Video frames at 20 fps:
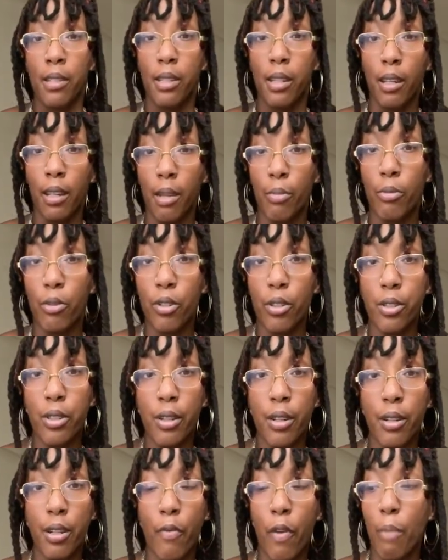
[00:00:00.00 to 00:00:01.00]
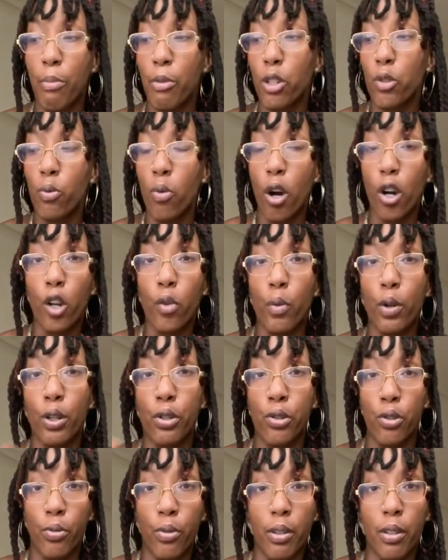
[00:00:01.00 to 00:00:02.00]
to get more sun if I'm just walking
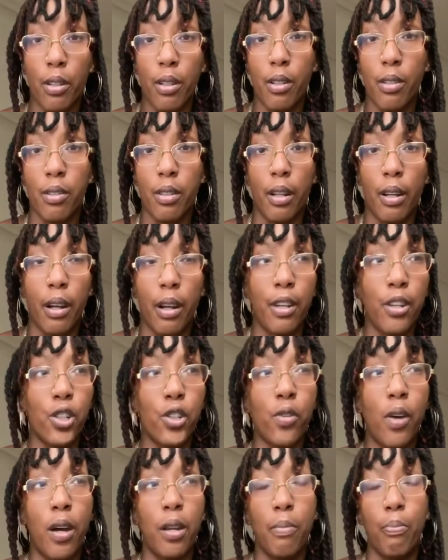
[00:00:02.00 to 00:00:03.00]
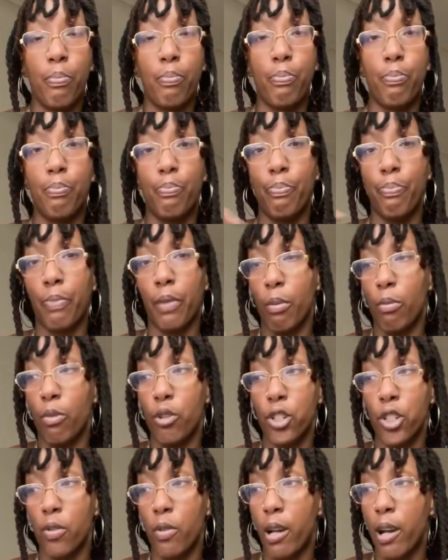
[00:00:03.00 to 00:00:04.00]
around doing things. Like, I just try to
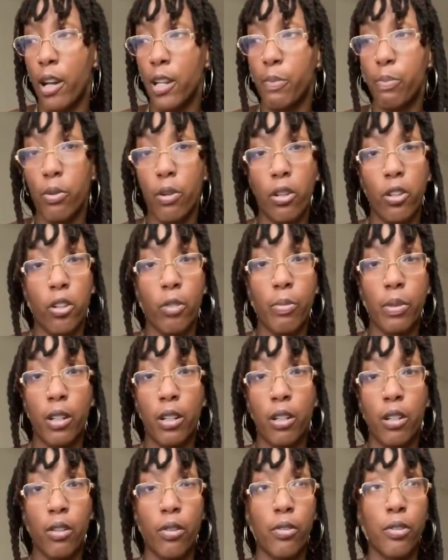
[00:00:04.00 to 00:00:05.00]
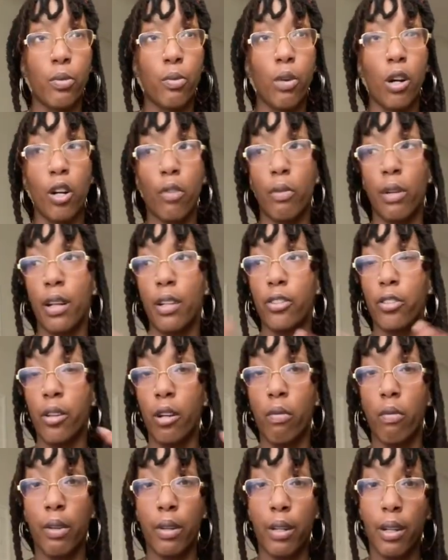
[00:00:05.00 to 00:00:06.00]
moisturize, put a little bit of clothes, walk around,
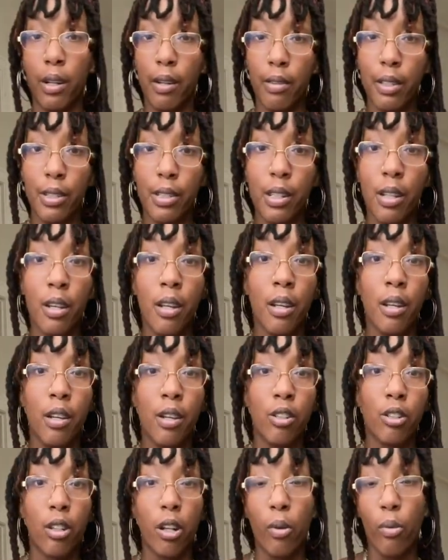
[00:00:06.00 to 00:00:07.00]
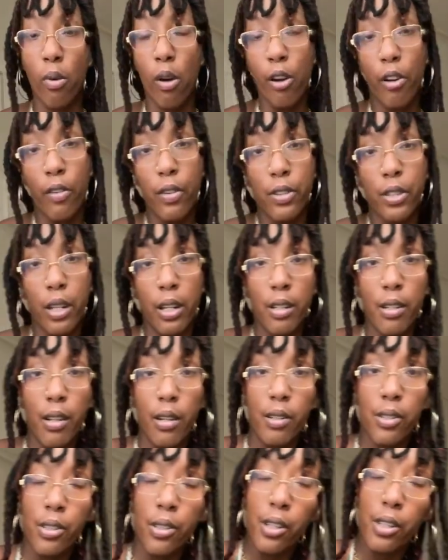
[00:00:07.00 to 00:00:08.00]
try to run errands, try to walk on the sunny
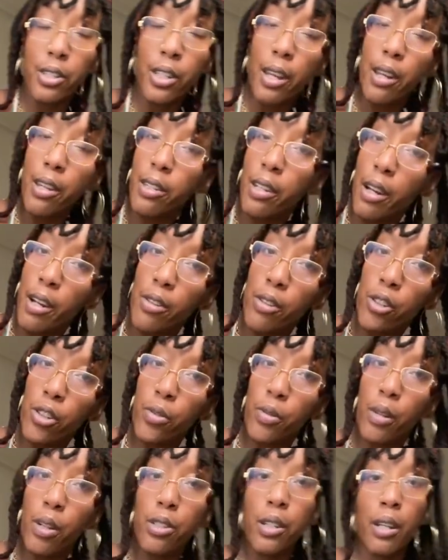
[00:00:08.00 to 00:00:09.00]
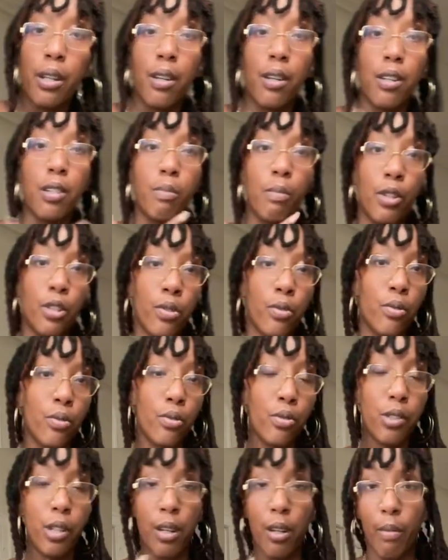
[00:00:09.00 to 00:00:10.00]
side of the street so I can get as much
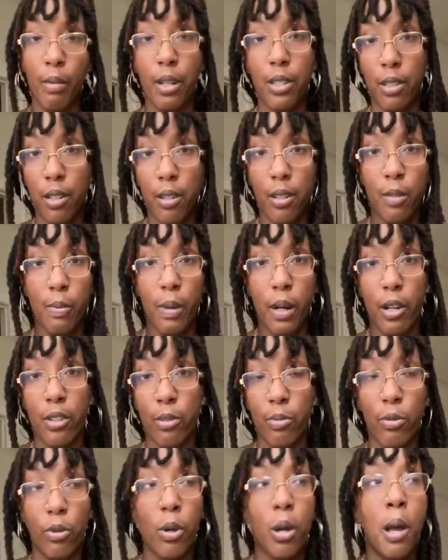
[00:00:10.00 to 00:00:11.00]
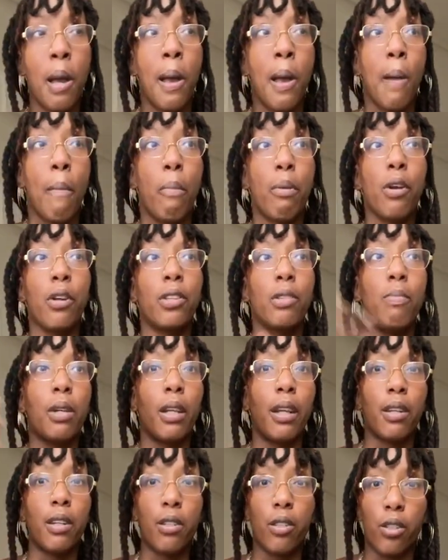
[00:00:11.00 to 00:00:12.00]
sun on my skin as possible. But you have to
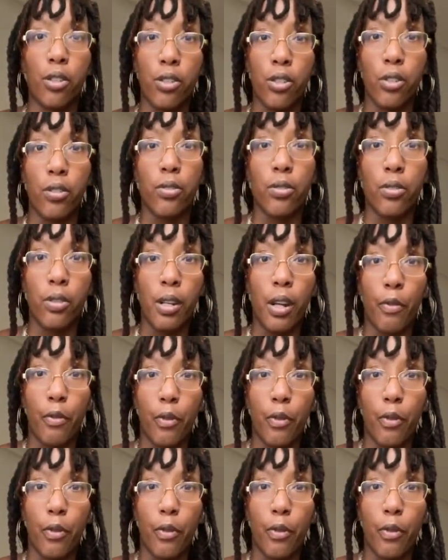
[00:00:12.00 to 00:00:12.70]
make like a concerted